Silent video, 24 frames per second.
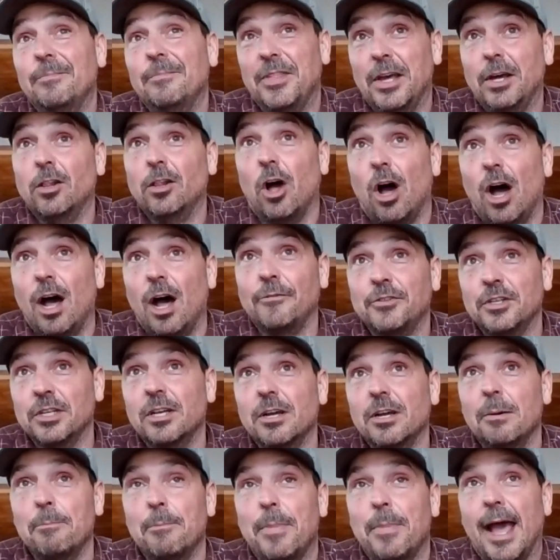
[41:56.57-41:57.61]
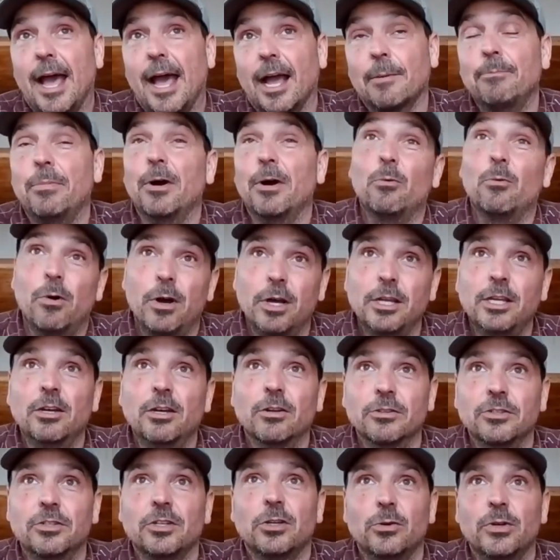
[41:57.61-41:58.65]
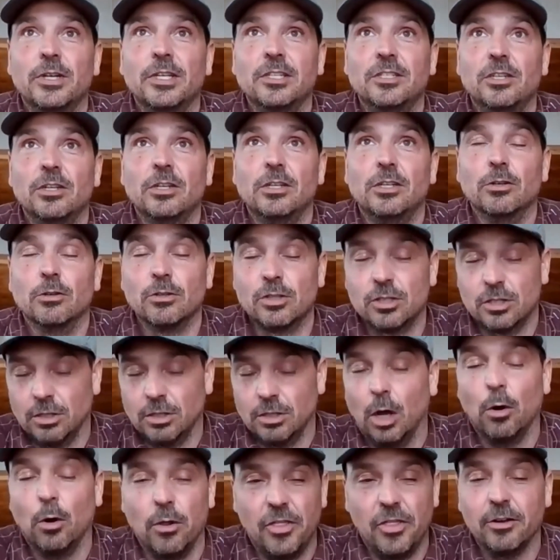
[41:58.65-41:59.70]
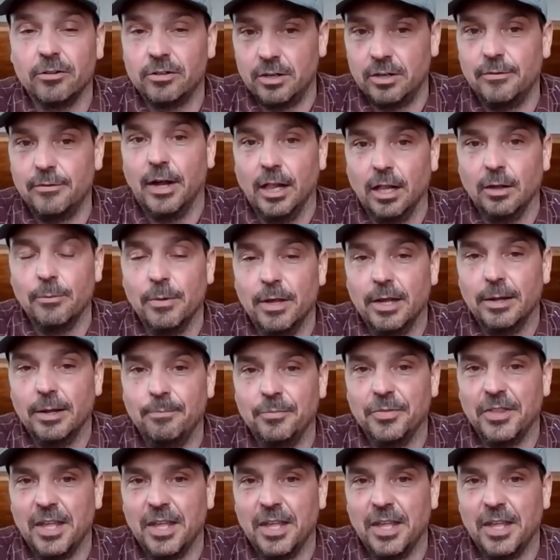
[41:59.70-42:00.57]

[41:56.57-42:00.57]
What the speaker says: they'll often come back, but what you'll do is you'll slow their development.